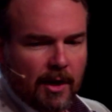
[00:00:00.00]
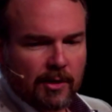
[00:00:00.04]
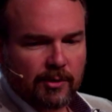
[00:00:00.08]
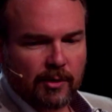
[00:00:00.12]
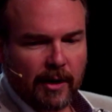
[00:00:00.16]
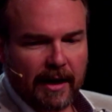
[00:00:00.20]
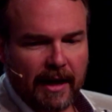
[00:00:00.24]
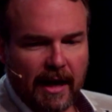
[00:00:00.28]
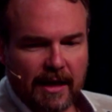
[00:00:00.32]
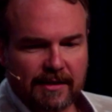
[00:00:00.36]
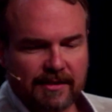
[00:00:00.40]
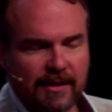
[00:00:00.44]

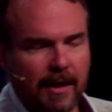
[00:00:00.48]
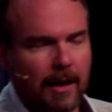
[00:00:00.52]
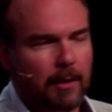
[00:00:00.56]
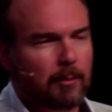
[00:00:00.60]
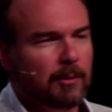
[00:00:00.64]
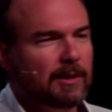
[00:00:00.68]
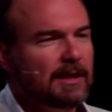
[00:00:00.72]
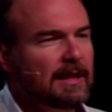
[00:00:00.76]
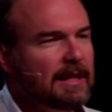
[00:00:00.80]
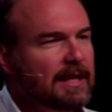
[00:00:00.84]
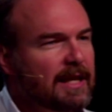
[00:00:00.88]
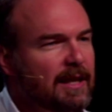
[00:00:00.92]
So I guess I
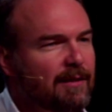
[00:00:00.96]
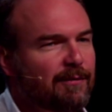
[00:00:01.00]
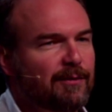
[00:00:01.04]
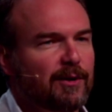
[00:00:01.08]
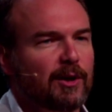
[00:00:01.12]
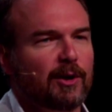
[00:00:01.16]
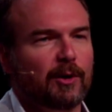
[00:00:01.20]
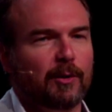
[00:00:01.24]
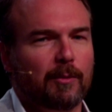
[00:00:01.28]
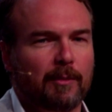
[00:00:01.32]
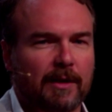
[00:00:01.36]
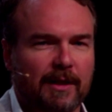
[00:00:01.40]
would leave
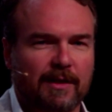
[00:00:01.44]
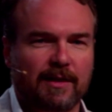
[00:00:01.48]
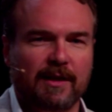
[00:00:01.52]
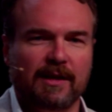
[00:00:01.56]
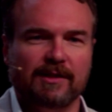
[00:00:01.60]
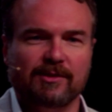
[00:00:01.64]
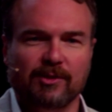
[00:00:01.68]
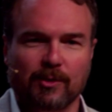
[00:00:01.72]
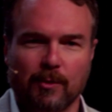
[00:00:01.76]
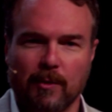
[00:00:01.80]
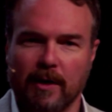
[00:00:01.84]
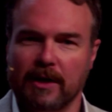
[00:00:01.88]
you with
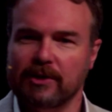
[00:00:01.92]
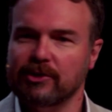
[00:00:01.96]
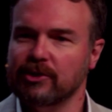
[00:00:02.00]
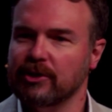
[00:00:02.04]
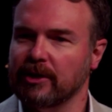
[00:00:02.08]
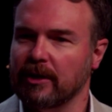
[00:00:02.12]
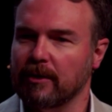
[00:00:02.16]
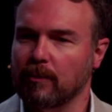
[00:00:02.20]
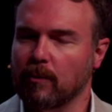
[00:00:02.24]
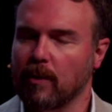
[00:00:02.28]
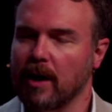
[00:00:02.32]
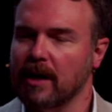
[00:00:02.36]
this
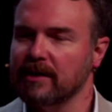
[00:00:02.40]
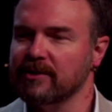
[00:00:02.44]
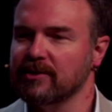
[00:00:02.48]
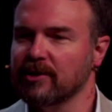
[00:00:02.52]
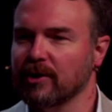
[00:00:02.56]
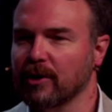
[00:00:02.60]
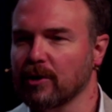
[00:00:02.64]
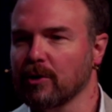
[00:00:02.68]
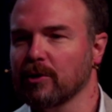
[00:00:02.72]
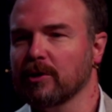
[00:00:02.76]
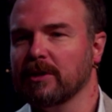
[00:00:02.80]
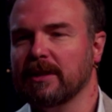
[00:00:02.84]
question.
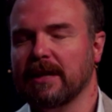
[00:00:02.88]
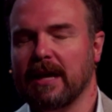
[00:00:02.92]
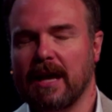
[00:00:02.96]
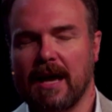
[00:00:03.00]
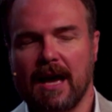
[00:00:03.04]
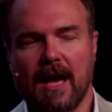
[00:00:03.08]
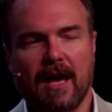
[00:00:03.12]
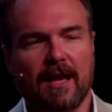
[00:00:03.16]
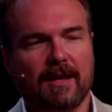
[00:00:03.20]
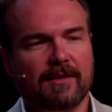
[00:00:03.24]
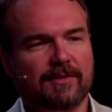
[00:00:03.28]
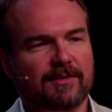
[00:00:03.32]
Watson currently
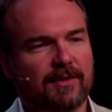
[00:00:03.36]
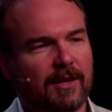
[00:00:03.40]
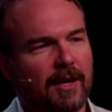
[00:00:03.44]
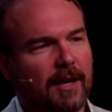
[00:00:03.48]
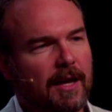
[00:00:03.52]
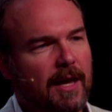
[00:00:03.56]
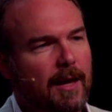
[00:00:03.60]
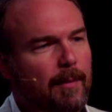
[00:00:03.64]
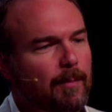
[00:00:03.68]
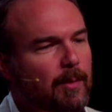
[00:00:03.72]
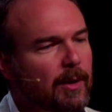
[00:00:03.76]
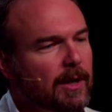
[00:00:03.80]
has
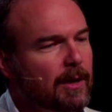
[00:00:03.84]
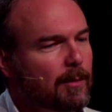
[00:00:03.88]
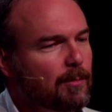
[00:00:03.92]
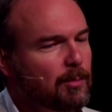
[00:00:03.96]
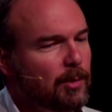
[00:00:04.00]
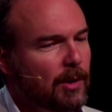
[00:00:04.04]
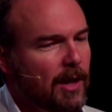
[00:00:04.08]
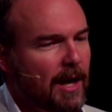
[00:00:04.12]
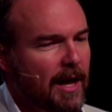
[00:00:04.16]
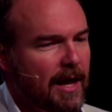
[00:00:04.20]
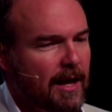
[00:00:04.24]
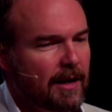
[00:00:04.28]
a
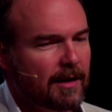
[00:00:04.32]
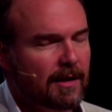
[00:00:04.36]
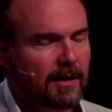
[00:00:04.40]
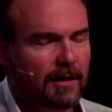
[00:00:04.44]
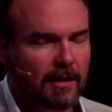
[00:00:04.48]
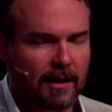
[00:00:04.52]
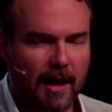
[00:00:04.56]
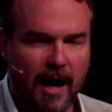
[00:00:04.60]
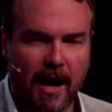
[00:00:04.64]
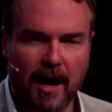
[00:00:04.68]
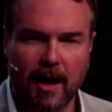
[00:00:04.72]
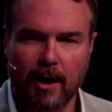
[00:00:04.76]
HIPAA-compliant
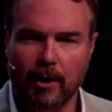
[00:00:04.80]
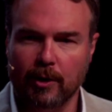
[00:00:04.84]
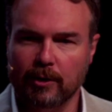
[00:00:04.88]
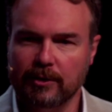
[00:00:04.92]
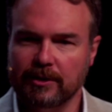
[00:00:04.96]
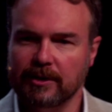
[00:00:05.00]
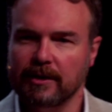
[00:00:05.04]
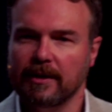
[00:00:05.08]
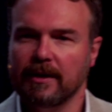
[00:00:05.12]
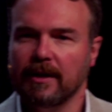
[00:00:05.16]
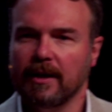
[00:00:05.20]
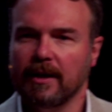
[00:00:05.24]

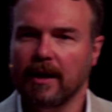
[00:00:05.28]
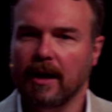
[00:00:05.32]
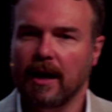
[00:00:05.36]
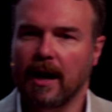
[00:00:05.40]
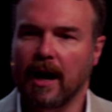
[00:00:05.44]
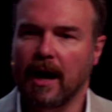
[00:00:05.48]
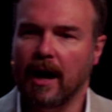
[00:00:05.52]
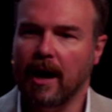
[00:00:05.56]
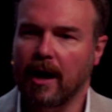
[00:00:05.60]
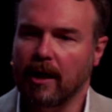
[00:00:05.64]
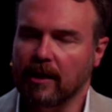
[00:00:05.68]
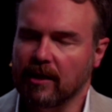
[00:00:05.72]
cloud,
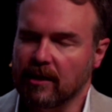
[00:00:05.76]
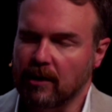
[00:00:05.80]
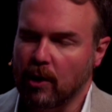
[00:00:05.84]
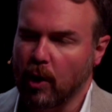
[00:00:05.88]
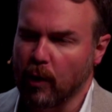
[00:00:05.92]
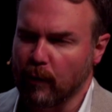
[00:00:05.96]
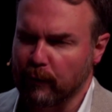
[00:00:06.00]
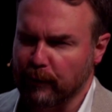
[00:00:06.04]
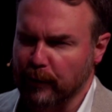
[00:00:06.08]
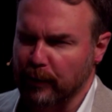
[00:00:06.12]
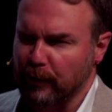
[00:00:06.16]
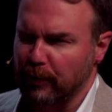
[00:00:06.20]

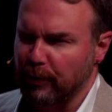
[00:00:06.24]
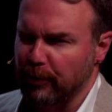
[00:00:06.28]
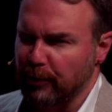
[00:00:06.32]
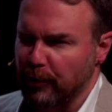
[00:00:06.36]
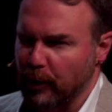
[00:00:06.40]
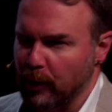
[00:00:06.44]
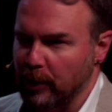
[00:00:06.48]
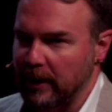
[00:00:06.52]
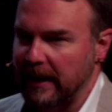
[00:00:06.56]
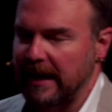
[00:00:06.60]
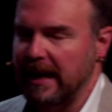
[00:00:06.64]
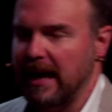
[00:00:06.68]
over
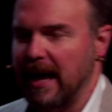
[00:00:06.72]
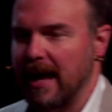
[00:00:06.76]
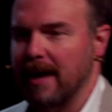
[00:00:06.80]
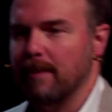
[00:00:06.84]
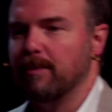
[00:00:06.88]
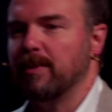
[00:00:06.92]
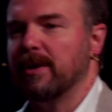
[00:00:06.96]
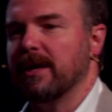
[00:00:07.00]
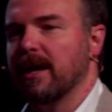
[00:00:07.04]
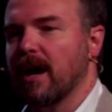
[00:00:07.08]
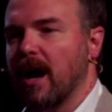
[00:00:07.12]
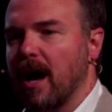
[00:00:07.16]

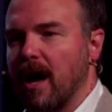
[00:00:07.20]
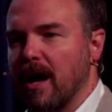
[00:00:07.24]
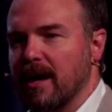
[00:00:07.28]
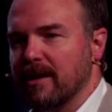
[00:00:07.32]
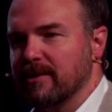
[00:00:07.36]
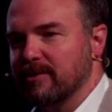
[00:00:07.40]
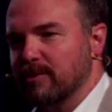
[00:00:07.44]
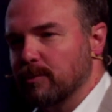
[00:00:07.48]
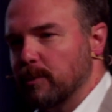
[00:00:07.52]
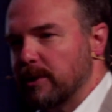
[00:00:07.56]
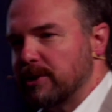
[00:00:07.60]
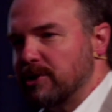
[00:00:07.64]
30
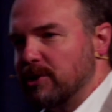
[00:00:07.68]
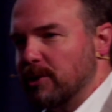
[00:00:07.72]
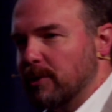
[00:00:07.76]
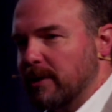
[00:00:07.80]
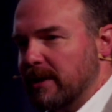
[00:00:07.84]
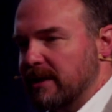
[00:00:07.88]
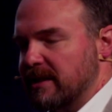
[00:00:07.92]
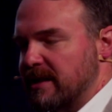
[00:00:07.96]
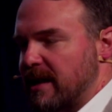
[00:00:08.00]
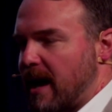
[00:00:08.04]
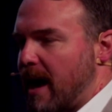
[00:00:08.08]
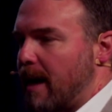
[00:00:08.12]
APIs which you
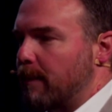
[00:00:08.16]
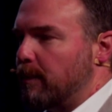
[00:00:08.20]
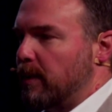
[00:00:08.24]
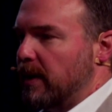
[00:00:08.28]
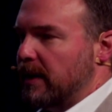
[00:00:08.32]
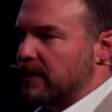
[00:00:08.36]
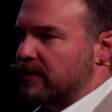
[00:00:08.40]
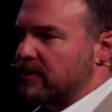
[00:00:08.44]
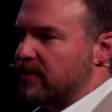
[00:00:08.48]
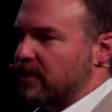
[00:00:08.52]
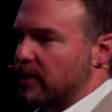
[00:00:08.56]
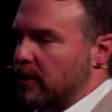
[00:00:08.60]
can tap
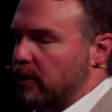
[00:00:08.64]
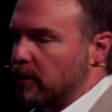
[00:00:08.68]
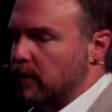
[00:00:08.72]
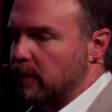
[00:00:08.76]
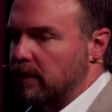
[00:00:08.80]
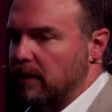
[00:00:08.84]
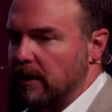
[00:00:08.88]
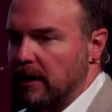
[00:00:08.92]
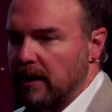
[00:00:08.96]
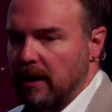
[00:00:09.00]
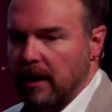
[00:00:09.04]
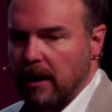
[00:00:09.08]

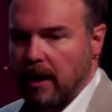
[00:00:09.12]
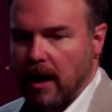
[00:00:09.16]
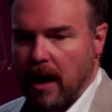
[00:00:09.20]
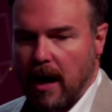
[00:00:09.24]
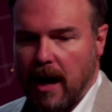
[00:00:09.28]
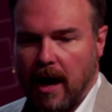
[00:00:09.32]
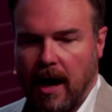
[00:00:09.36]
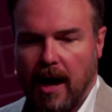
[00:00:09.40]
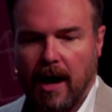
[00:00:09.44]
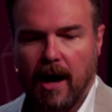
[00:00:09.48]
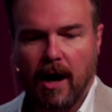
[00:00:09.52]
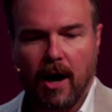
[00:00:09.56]
into,
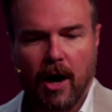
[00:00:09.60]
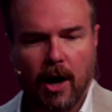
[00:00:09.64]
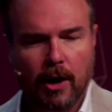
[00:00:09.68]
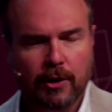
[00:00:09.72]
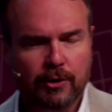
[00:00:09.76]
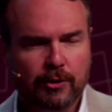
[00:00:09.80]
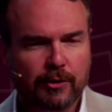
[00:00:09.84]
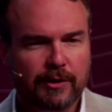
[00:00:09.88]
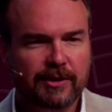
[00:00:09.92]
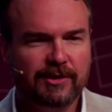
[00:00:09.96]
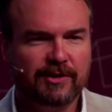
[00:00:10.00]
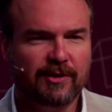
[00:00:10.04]

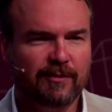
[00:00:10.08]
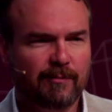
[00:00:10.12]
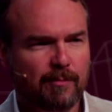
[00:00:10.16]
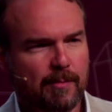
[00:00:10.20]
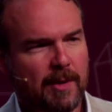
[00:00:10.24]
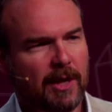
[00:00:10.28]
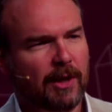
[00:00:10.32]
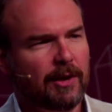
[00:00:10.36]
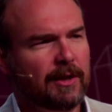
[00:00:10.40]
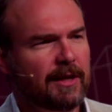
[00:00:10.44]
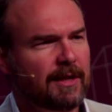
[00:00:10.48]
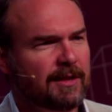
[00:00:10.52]
hundreds of
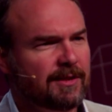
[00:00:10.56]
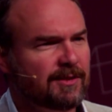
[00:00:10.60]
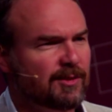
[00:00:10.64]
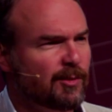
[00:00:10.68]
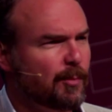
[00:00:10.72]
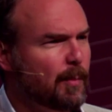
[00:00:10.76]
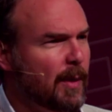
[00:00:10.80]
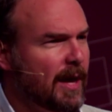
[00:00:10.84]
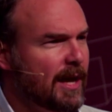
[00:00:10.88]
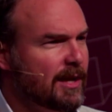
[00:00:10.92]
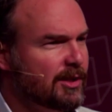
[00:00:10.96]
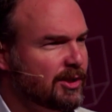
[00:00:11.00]
millions
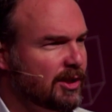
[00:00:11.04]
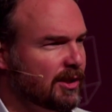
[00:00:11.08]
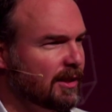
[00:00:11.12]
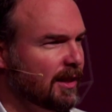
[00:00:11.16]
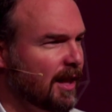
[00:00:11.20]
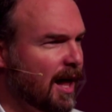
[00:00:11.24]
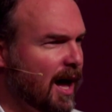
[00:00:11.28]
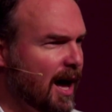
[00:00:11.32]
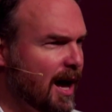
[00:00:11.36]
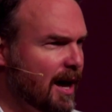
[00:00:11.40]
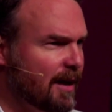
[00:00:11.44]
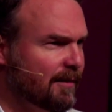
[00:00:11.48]
of
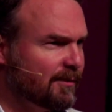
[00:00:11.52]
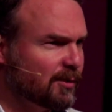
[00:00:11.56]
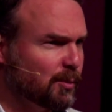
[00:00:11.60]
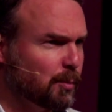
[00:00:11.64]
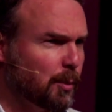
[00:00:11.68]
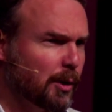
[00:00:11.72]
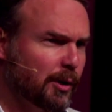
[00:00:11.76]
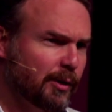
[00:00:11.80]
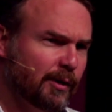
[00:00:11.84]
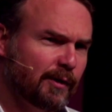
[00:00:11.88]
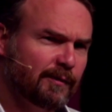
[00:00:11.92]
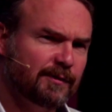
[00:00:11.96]
patient lives
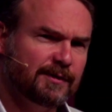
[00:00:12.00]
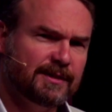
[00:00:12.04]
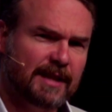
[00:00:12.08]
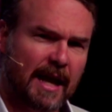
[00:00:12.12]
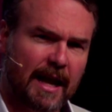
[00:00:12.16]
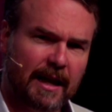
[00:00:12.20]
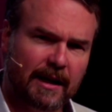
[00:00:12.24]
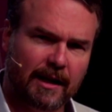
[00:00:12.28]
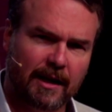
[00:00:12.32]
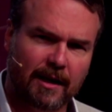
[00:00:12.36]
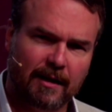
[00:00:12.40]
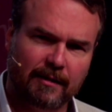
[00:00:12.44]
worth of
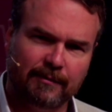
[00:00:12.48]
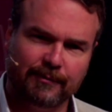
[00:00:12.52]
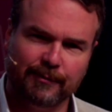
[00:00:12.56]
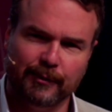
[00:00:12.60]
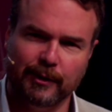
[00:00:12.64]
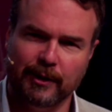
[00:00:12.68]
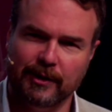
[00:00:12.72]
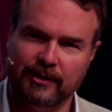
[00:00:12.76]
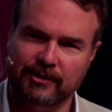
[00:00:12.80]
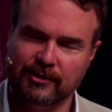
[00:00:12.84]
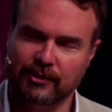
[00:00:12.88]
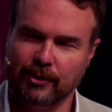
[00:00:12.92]
data
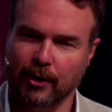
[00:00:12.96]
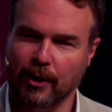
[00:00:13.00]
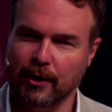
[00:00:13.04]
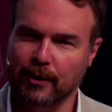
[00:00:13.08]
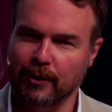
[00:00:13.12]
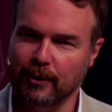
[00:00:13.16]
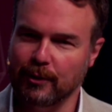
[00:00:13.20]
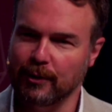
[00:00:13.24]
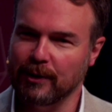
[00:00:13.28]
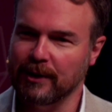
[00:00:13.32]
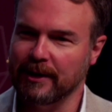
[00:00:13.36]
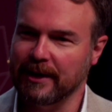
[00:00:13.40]
for you to
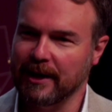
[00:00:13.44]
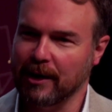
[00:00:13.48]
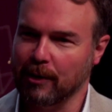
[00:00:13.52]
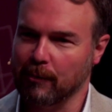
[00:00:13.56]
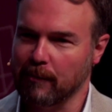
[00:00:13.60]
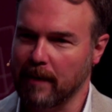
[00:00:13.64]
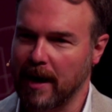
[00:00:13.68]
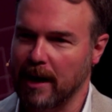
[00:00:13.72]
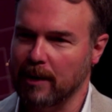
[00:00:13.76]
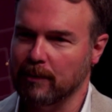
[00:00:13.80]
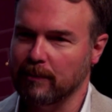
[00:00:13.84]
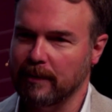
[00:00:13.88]
start noodling
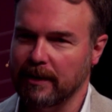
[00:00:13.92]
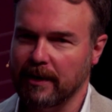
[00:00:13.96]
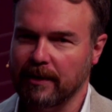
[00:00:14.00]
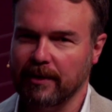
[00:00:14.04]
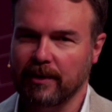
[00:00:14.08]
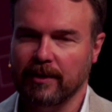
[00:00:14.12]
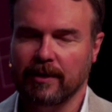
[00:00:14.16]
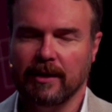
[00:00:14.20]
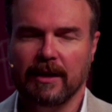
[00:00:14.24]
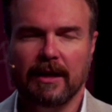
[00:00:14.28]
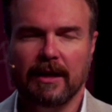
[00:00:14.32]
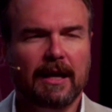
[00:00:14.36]
around with.